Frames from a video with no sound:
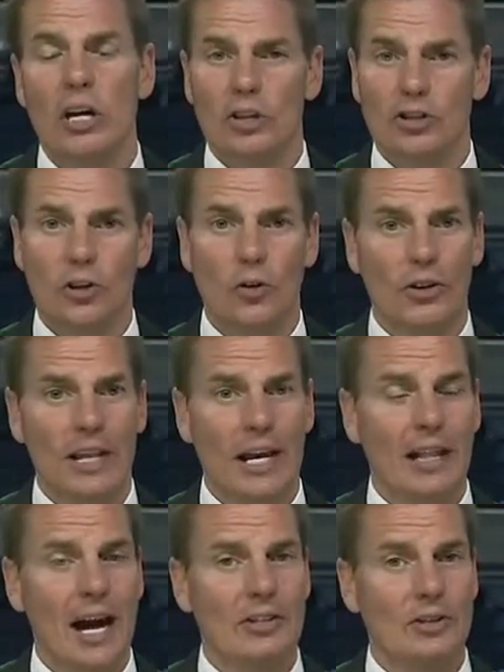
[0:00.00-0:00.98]
So in that
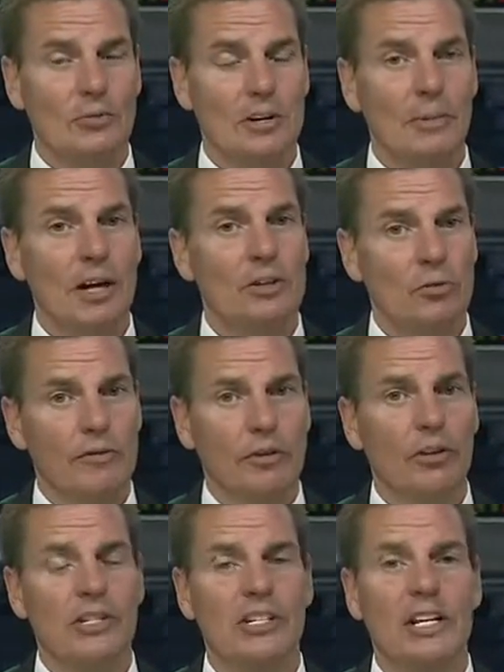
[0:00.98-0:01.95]
last 3 months, we've
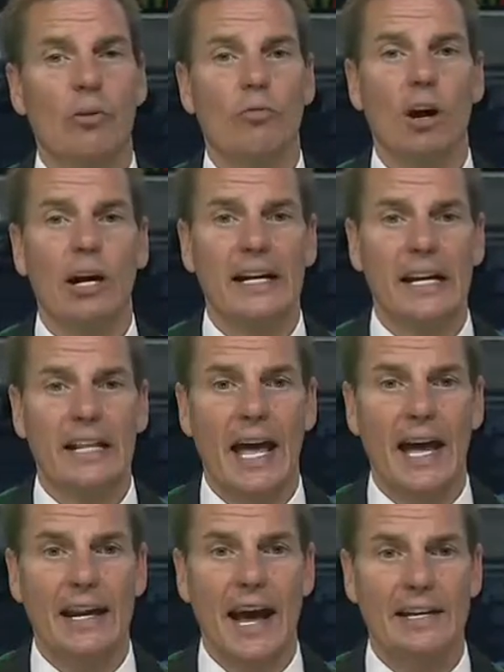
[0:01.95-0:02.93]
really seen a run in
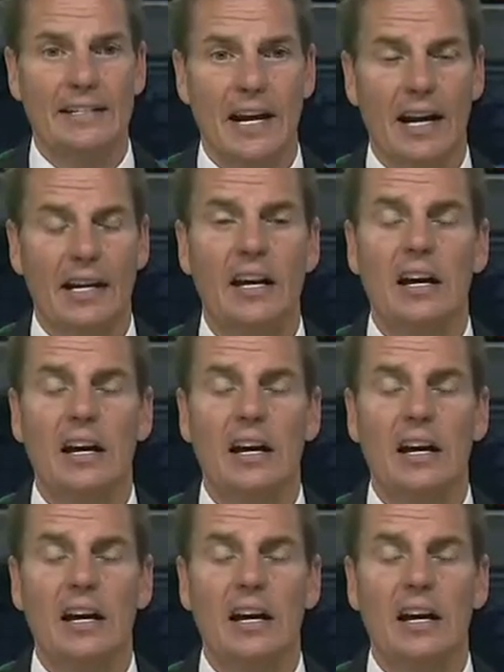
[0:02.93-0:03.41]
that Nasdaq.